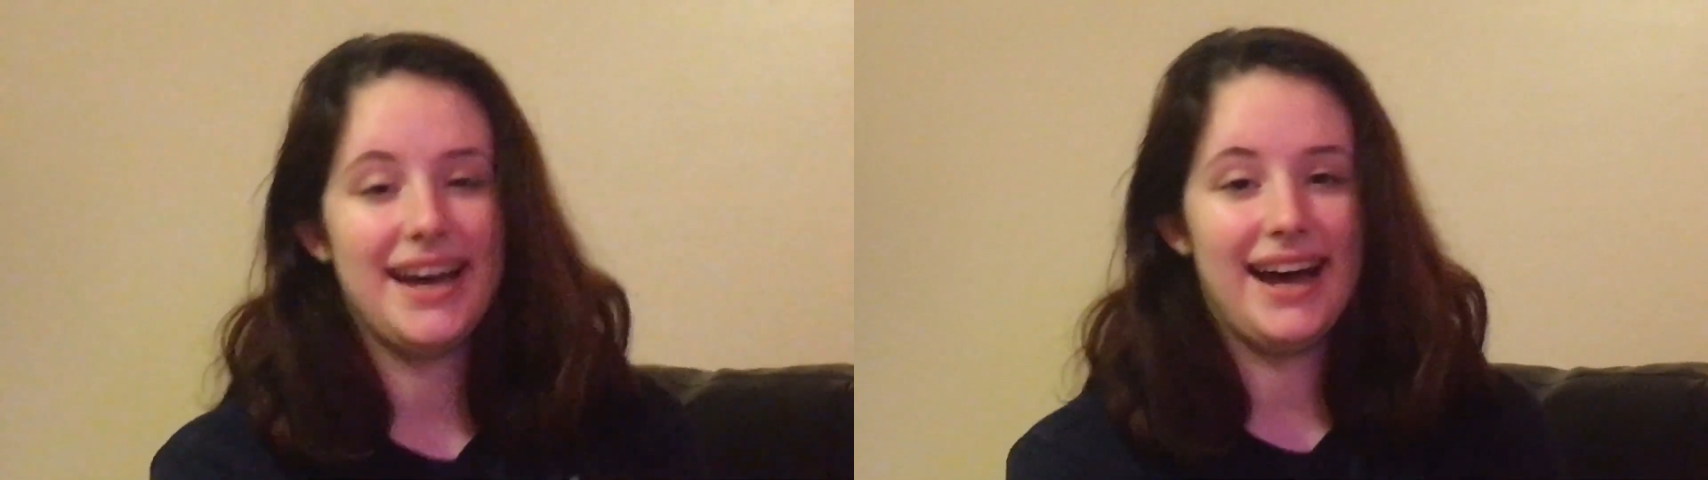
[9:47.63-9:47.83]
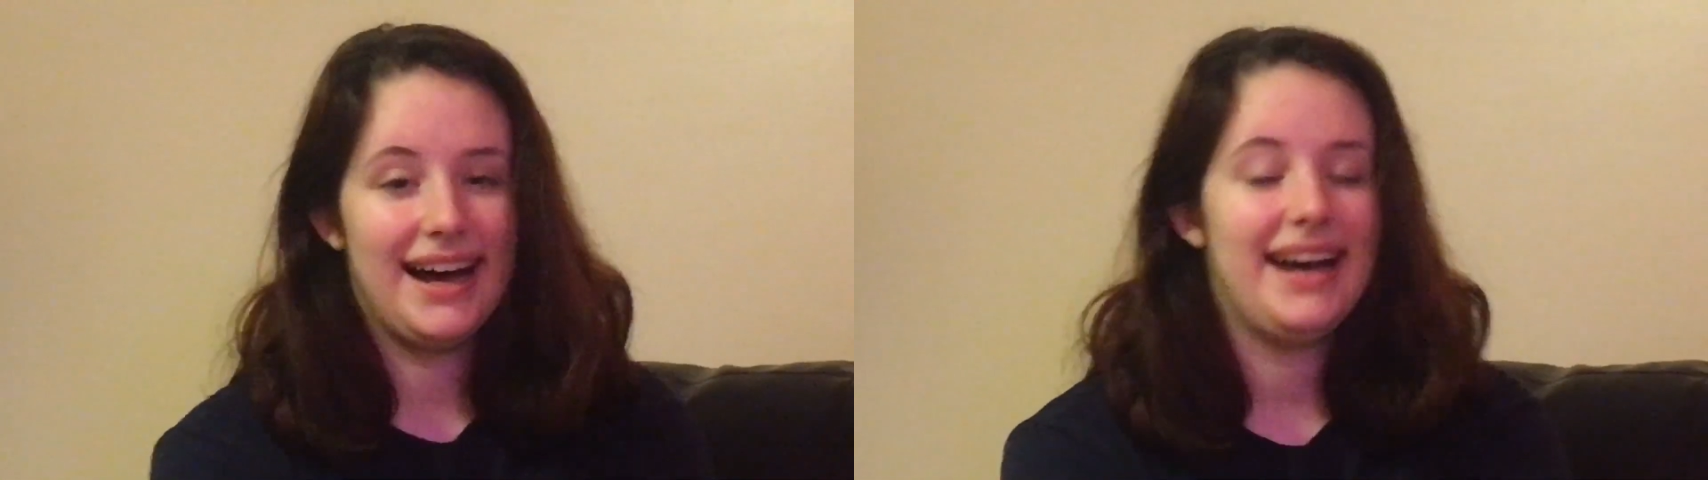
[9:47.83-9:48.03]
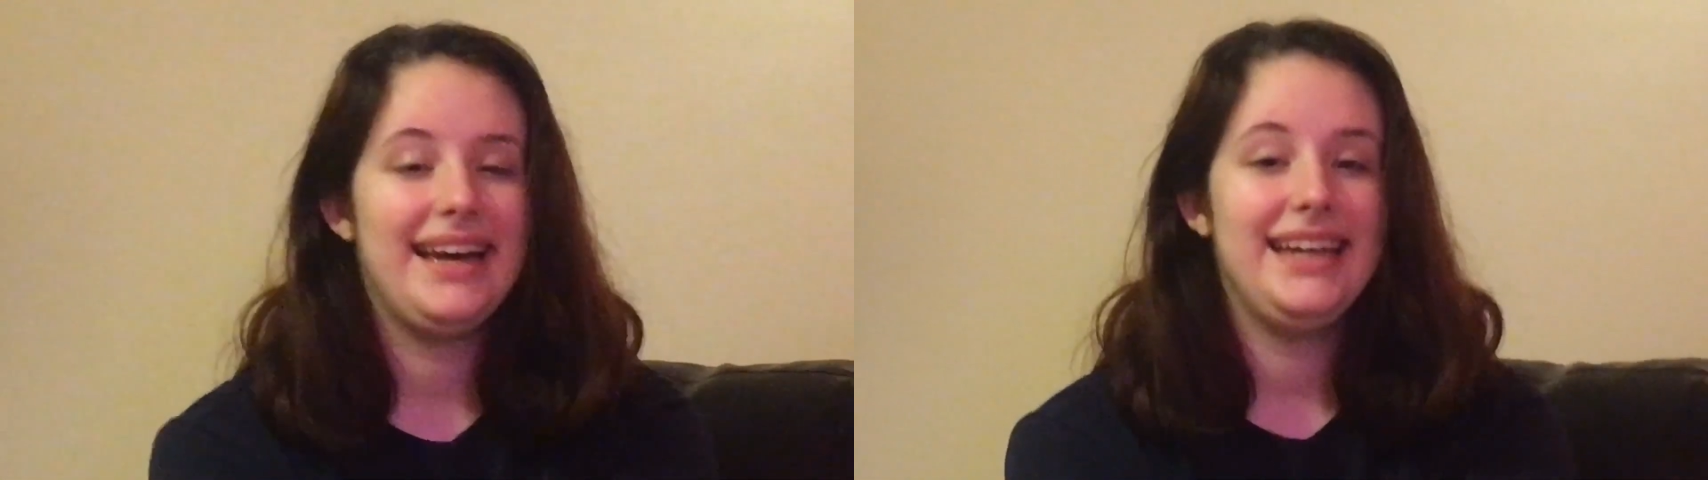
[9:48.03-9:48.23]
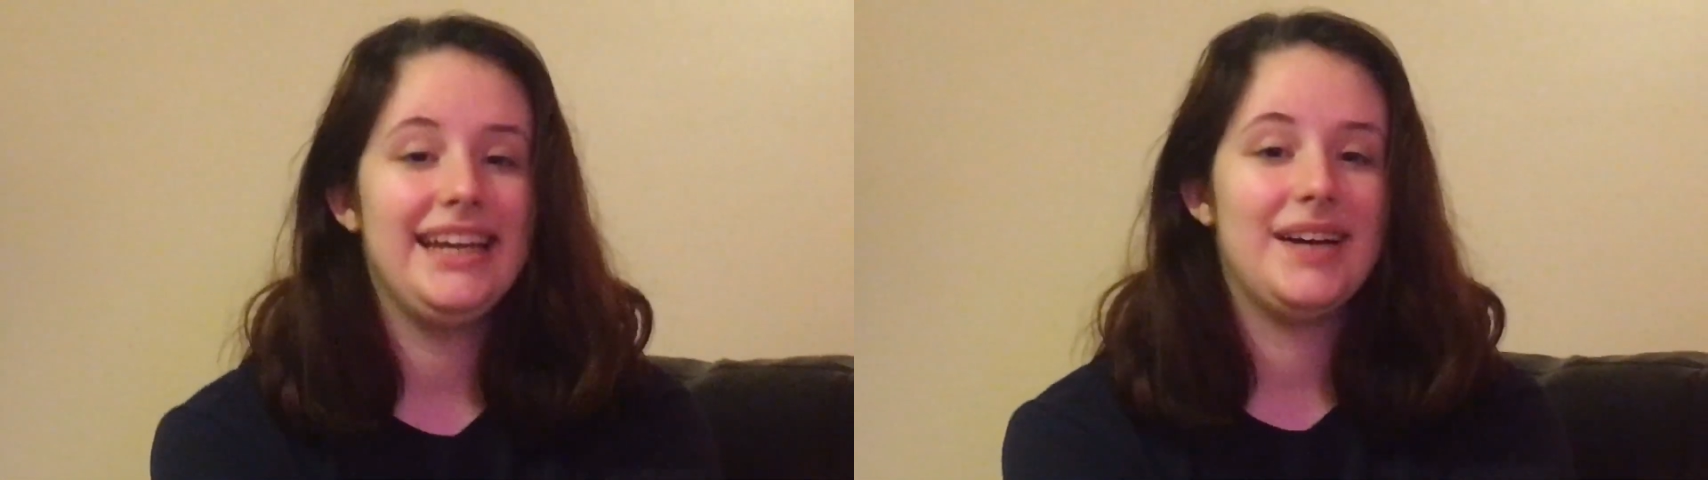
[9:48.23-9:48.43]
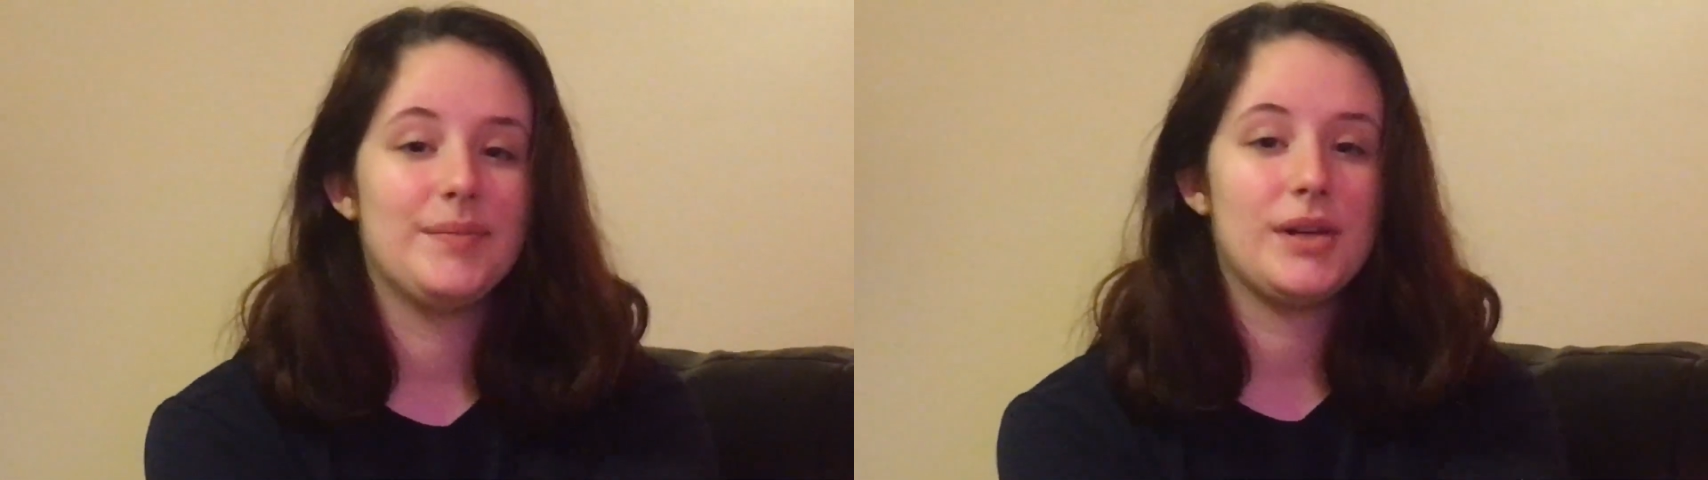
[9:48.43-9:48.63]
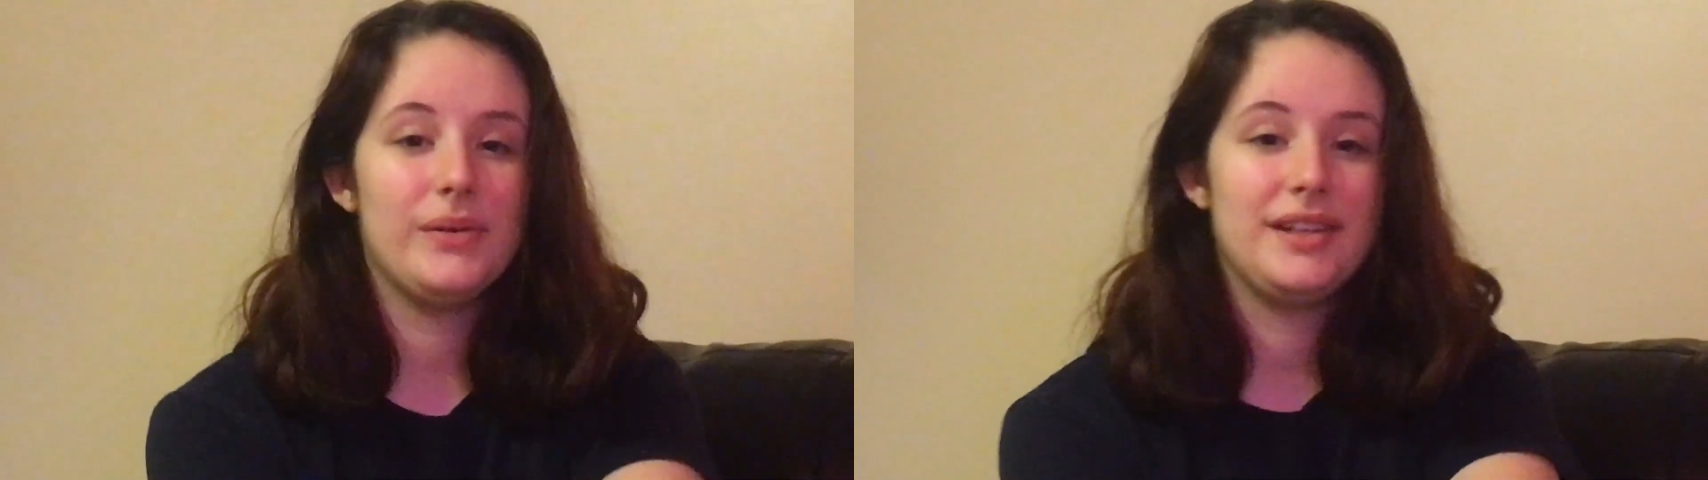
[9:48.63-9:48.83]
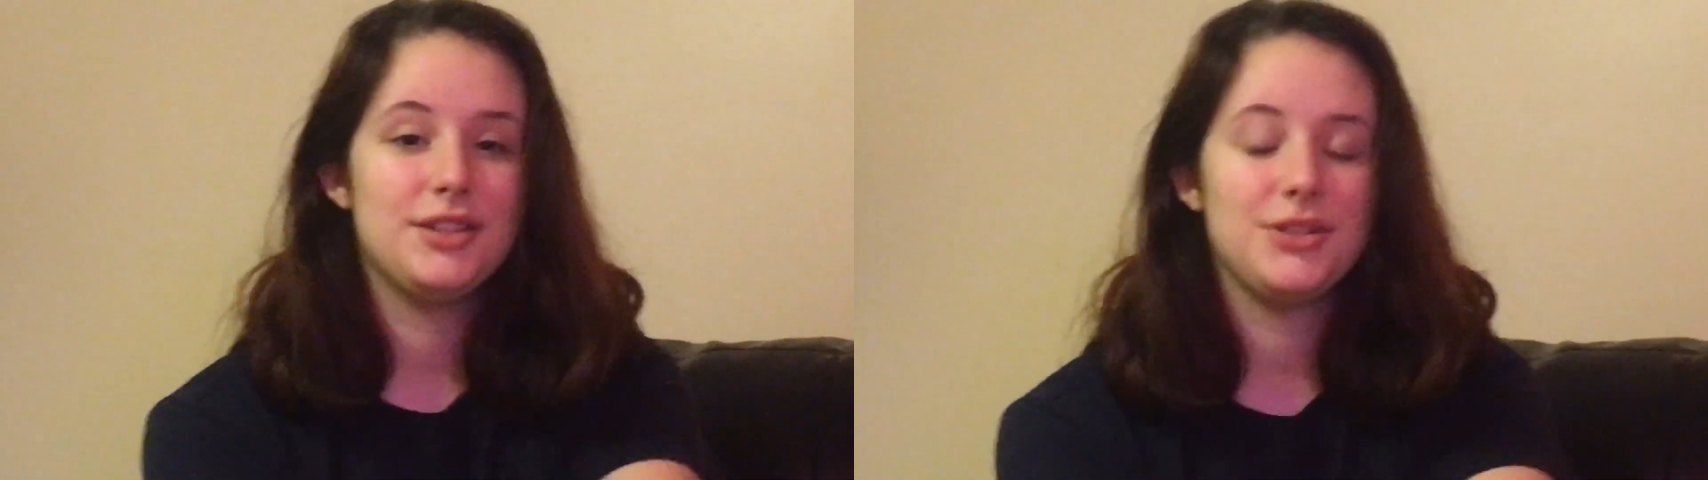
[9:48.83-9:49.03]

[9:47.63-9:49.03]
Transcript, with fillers: I am going